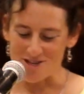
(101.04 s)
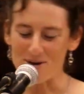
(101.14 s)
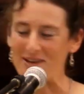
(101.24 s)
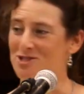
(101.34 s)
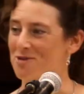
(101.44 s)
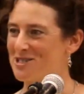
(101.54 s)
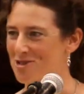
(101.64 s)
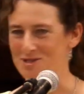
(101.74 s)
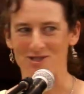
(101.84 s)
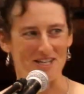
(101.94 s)
You have so
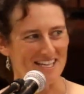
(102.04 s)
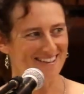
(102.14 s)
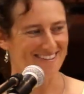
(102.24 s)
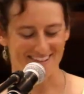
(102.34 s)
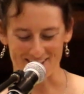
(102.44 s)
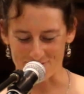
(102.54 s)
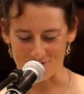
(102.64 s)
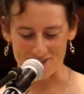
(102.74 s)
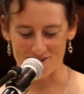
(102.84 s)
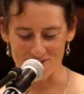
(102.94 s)
much opportunity in
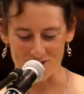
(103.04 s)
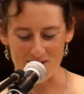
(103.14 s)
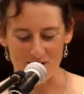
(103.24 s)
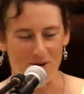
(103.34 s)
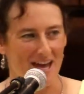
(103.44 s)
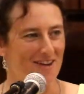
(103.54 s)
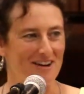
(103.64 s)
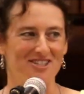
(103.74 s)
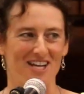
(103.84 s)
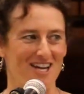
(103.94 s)
front of you, no matter where
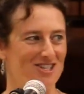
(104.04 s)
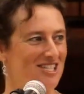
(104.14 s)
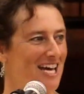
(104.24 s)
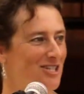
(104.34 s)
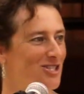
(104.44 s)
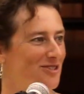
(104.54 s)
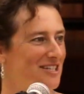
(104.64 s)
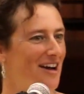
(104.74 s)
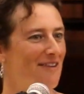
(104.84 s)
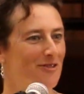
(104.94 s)
your education takes you,
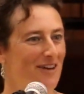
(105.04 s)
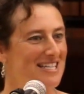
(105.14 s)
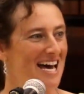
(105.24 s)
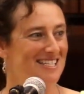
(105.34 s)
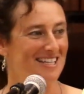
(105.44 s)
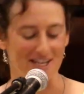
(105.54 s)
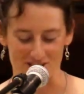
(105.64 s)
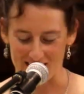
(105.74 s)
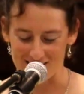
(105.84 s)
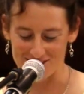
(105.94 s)
and you have a fantastic
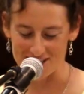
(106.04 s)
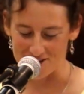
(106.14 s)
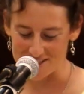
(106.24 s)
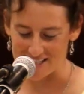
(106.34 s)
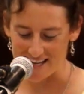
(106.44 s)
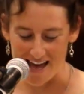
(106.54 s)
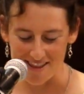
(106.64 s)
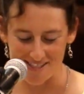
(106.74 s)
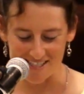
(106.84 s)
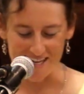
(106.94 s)
education here at St.
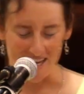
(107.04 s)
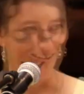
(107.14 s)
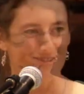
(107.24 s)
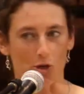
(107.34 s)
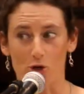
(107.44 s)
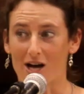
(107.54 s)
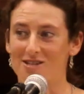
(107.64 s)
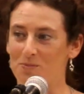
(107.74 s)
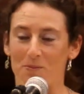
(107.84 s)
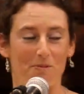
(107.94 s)
Cath's. So you
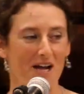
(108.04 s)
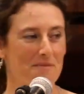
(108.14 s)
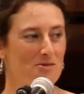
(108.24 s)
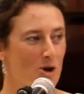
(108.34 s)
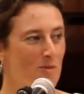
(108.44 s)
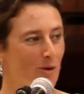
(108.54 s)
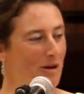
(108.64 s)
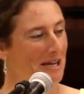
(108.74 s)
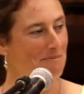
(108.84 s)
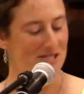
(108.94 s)
guys become
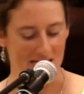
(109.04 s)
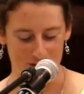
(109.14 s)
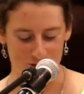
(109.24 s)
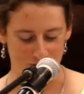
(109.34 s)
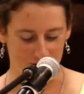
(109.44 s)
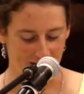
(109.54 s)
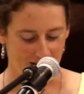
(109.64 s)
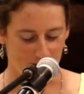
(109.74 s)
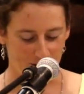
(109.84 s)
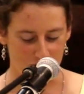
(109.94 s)
Nobel-winning potential
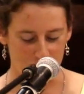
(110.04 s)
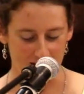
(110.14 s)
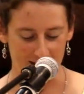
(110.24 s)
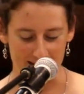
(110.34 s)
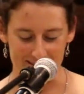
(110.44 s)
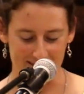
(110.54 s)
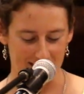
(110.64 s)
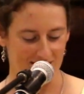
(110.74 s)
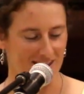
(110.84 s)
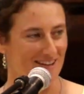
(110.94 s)
when you realise
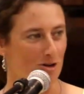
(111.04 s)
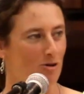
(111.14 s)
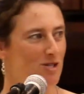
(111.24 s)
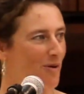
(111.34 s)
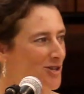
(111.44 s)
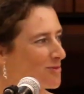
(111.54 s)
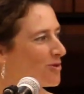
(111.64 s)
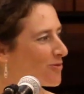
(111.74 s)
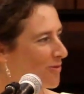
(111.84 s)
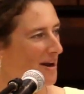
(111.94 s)
that you're
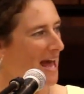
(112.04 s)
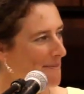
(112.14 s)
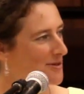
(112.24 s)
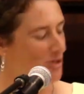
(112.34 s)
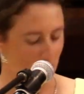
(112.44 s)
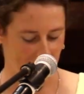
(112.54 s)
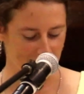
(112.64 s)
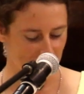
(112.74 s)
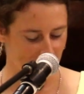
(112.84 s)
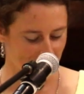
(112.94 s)
responsible for what happens
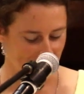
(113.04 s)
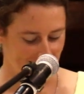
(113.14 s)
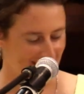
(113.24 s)
around you.